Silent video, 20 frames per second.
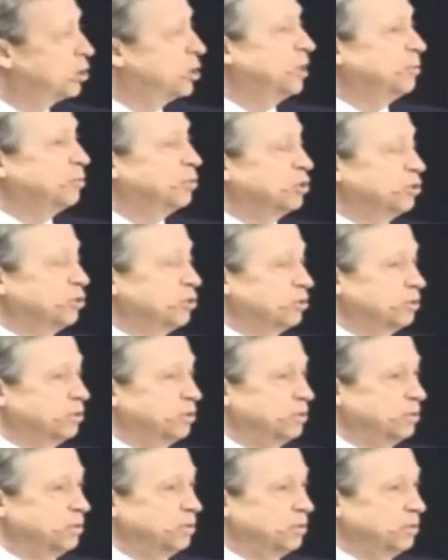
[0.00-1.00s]
exceptions,
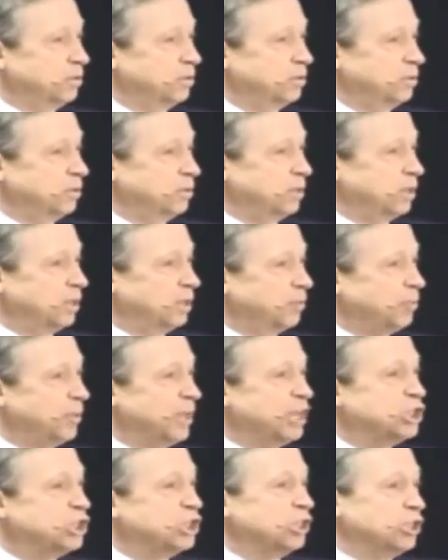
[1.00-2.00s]
an
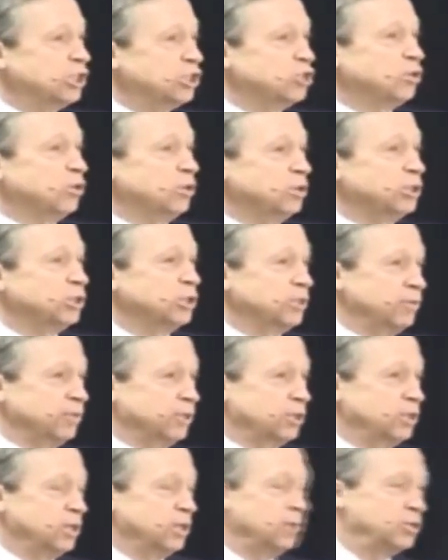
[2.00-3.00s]
amazingly short list
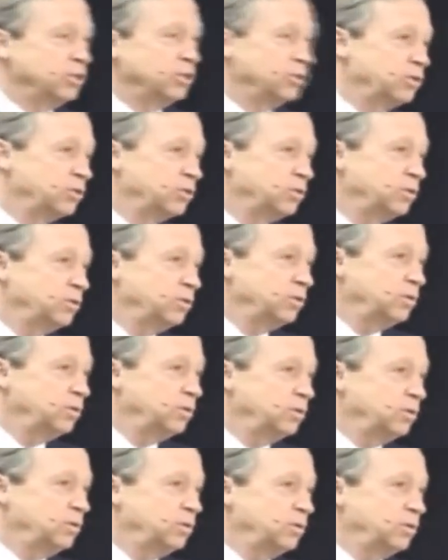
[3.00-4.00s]
of exceptions.
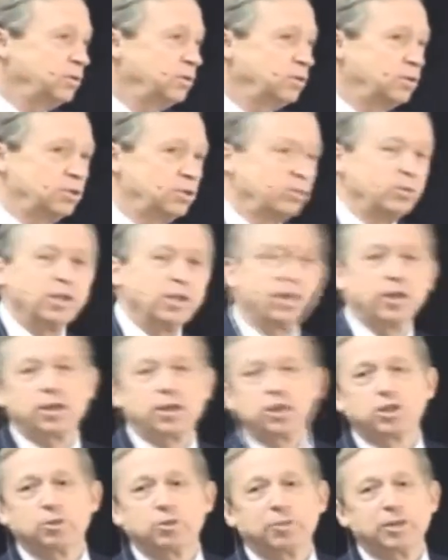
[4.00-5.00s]
It's one of the
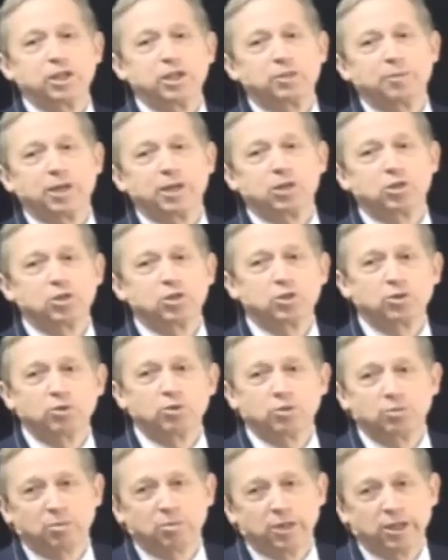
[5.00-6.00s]
things that makes medicine
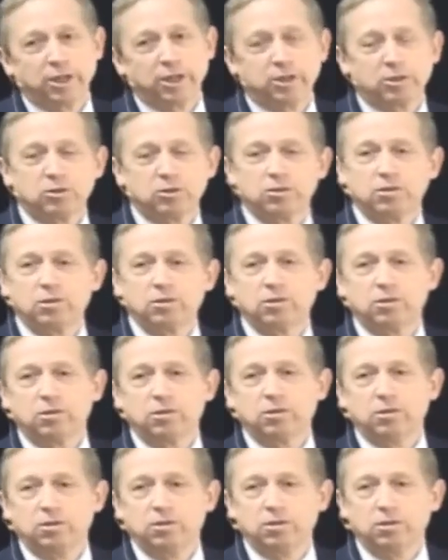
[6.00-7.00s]
so complex.
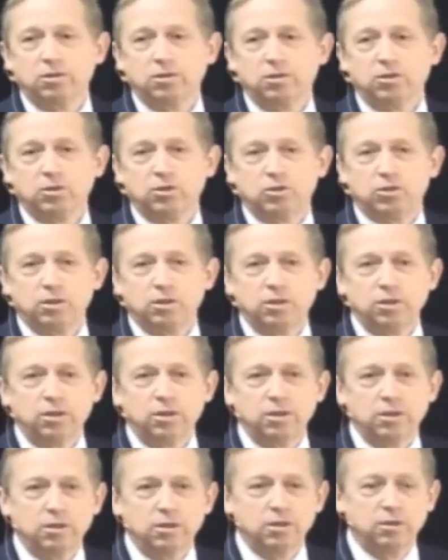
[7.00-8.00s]
You
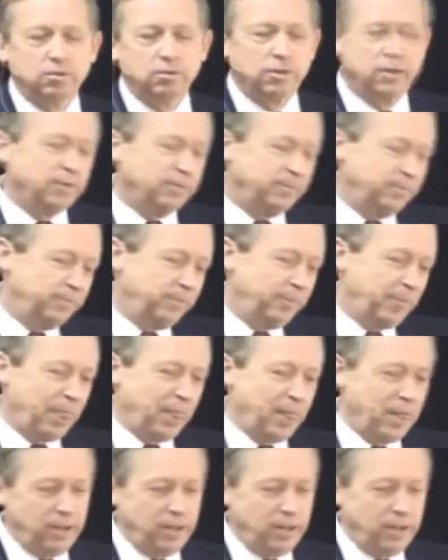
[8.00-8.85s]
see, well,